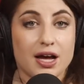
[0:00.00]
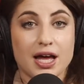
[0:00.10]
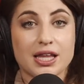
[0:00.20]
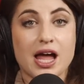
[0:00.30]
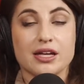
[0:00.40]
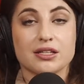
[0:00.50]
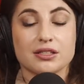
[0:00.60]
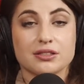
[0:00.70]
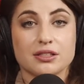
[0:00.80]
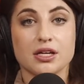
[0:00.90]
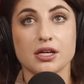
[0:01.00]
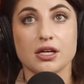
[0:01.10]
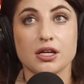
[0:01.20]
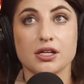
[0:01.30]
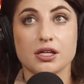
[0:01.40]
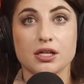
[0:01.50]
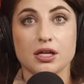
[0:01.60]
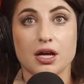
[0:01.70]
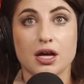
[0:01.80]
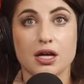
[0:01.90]
I like.
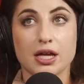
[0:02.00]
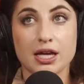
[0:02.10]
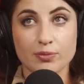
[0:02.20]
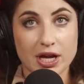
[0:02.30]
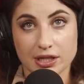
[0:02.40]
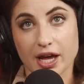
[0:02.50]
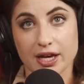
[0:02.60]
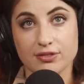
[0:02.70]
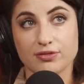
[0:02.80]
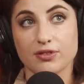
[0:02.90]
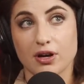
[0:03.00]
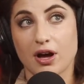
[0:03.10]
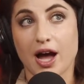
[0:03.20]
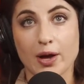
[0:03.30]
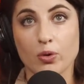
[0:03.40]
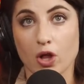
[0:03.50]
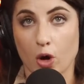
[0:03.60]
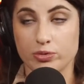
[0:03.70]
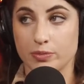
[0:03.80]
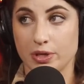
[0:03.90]
In my life, I will
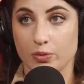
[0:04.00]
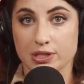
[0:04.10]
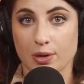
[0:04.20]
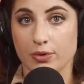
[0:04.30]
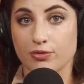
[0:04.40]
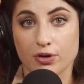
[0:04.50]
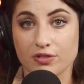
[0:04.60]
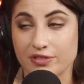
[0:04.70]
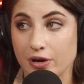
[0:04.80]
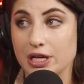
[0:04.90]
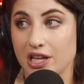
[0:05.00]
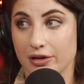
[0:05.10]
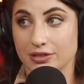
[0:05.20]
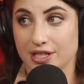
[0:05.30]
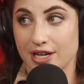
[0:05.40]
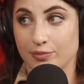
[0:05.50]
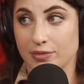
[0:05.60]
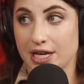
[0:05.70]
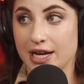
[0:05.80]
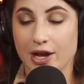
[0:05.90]
hope to be with someone for a very long time.
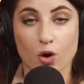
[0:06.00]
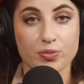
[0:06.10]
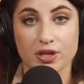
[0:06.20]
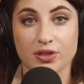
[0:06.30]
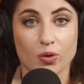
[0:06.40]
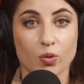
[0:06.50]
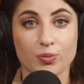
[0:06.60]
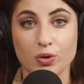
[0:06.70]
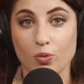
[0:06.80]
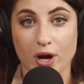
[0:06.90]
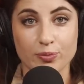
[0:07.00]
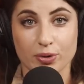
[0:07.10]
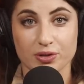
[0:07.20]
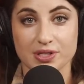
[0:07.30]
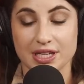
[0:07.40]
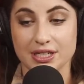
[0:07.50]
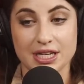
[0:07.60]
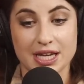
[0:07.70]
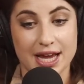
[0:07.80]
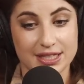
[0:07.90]
And I hope that there will be one person
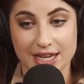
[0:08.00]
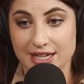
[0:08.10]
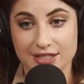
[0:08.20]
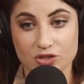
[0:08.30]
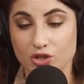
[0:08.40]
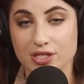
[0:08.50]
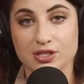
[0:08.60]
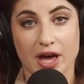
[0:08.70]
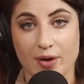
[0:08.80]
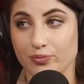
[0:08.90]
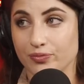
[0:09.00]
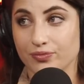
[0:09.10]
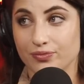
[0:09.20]
and that it is just them.